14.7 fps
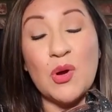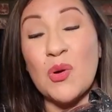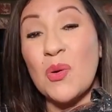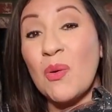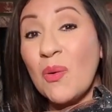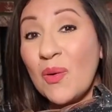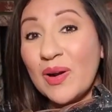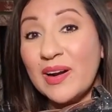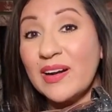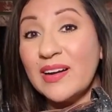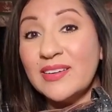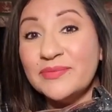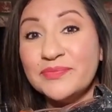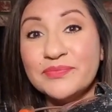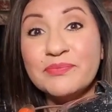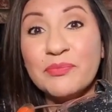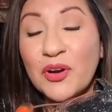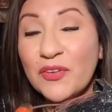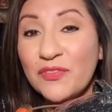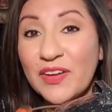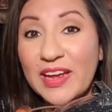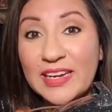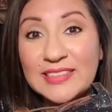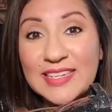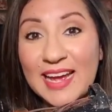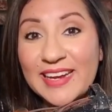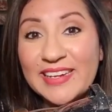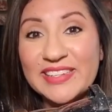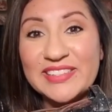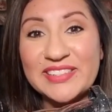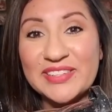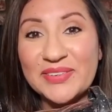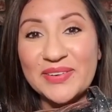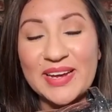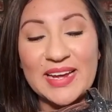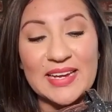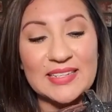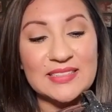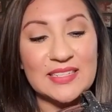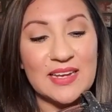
Or perfect, I could do it,